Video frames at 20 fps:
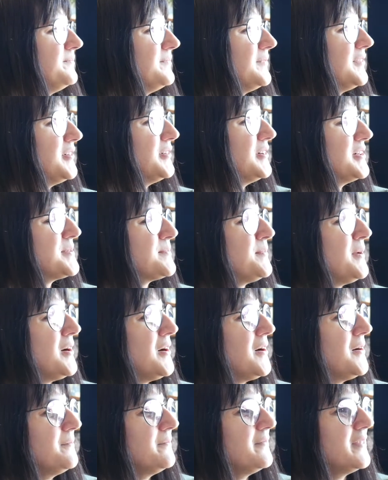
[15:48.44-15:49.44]
or his
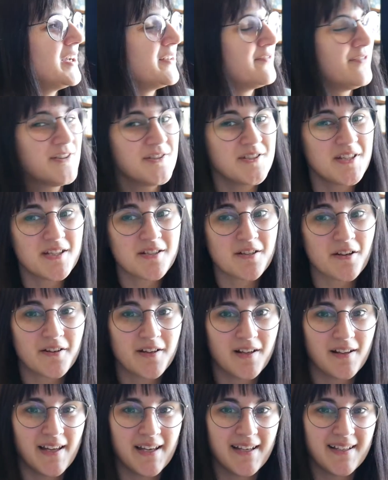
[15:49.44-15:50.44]
paw. At first he started
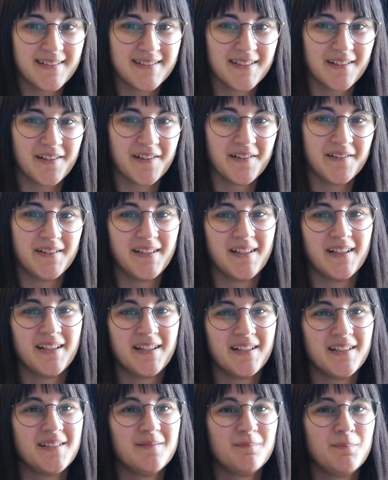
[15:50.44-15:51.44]
to like suck on
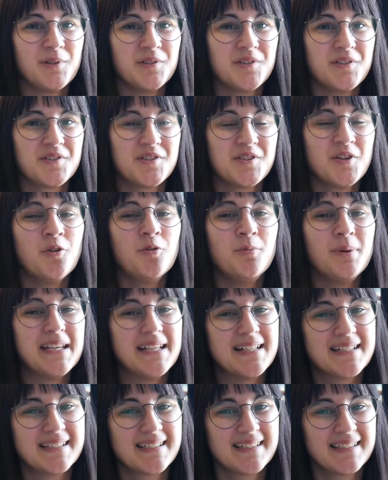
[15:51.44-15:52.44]
Ponyo's toe
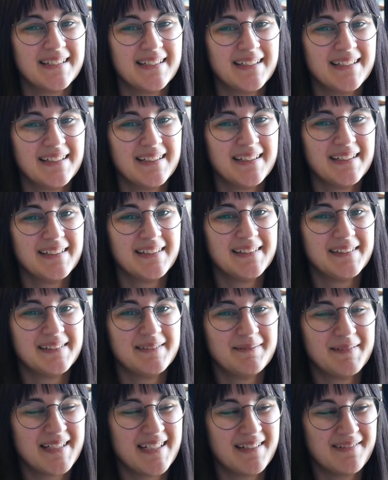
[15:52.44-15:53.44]
beans,
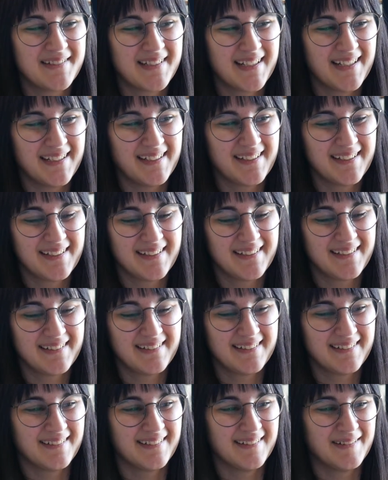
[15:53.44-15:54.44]
but she was like,
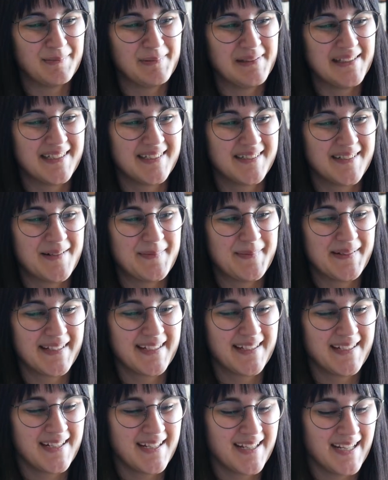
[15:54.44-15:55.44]
"Oh, please stop." And
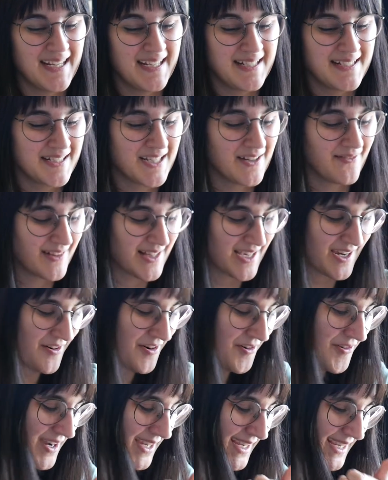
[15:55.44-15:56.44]
then he discovered like,
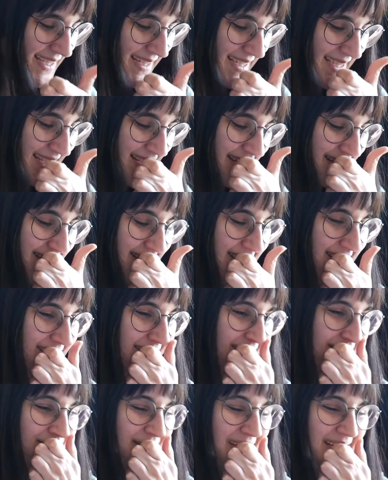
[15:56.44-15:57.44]
"Oh, I can just
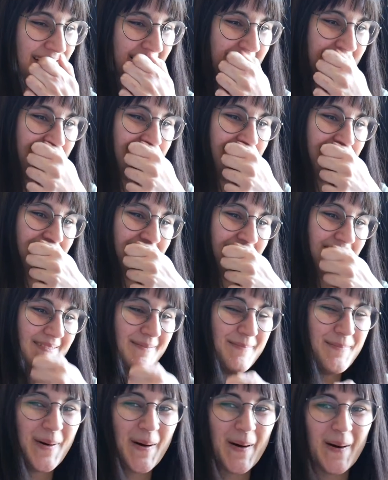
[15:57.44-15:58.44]
suck on my own
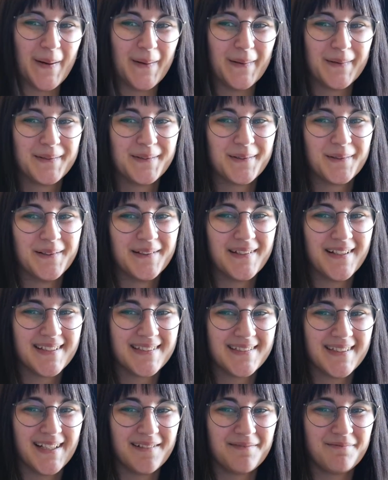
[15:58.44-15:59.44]
paw." So he
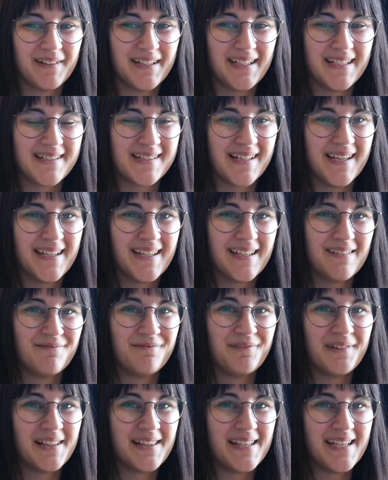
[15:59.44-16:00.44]
does that when he's like
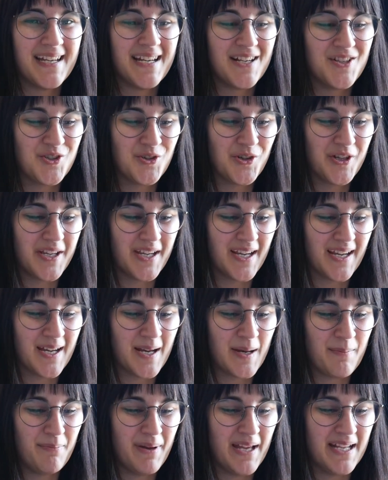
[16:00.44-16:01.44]
really enjoying
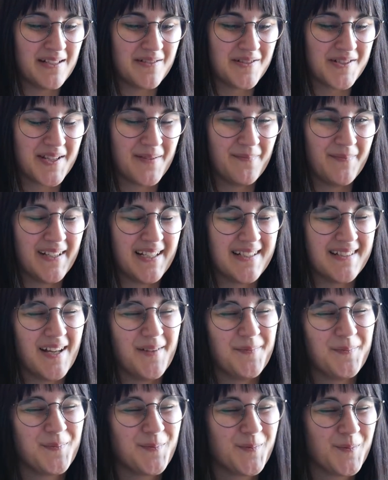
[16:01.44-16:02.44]
a pet or something. He's like,